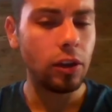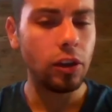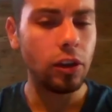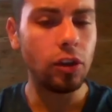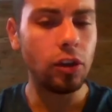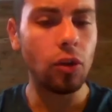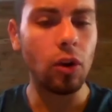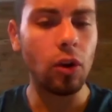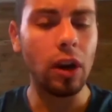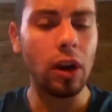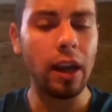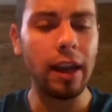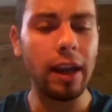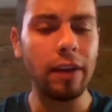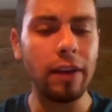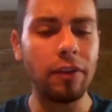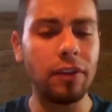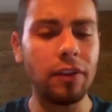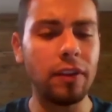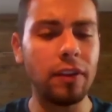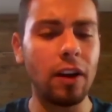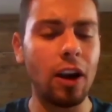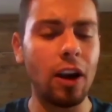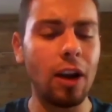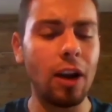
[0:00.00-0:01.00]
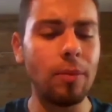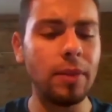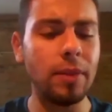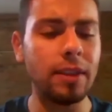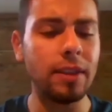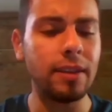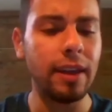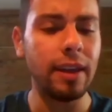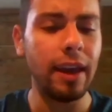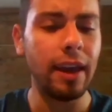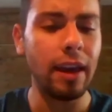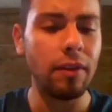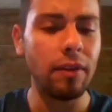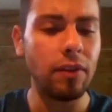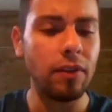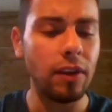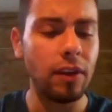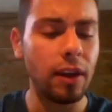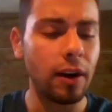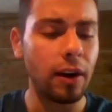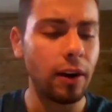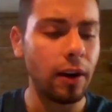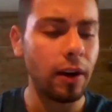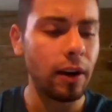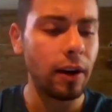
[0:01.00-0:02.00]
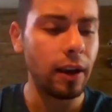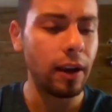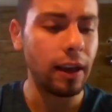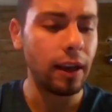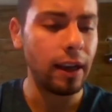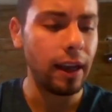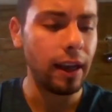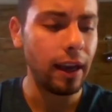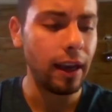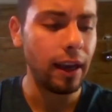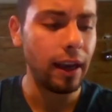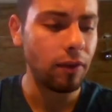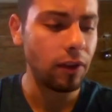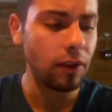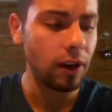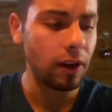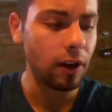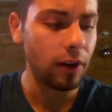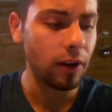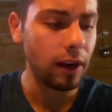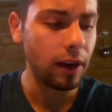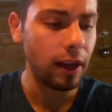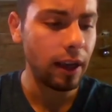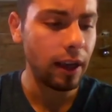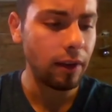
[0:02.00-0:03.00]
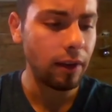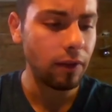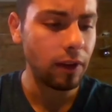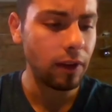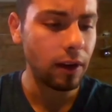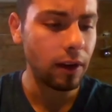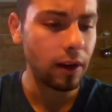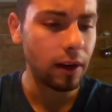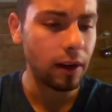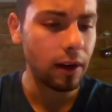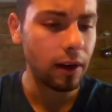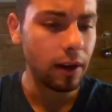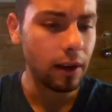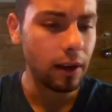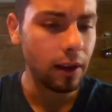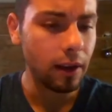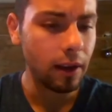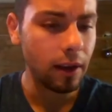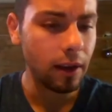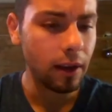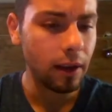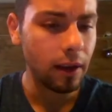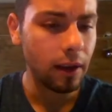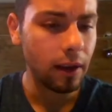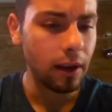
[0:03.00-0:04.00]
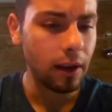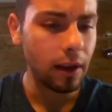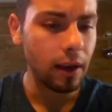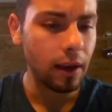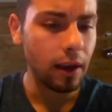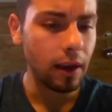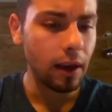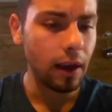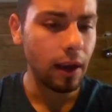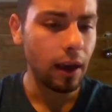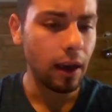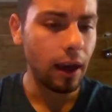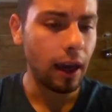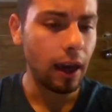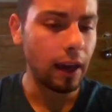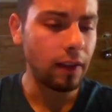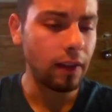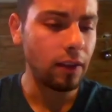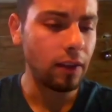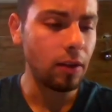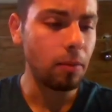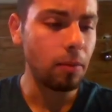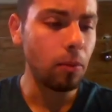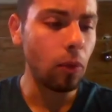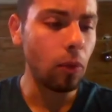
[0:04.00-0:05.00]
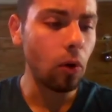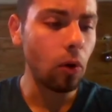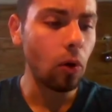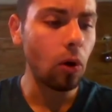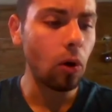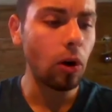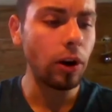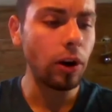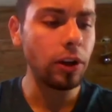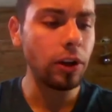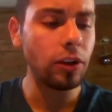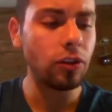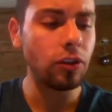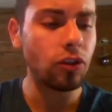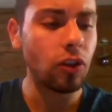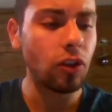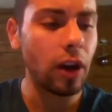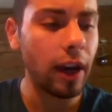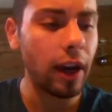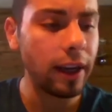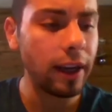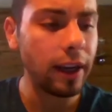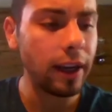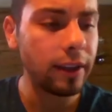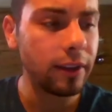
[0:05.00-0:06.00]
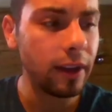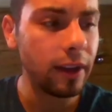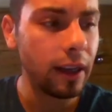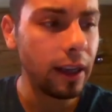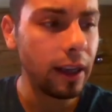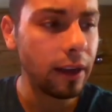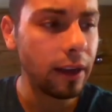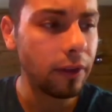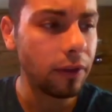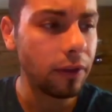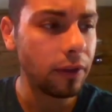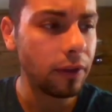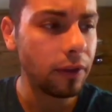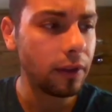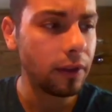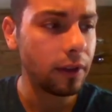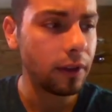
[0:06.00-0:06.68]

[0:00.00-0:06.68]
Your left arm is heavier and heavier and heavier and the more you try to lift,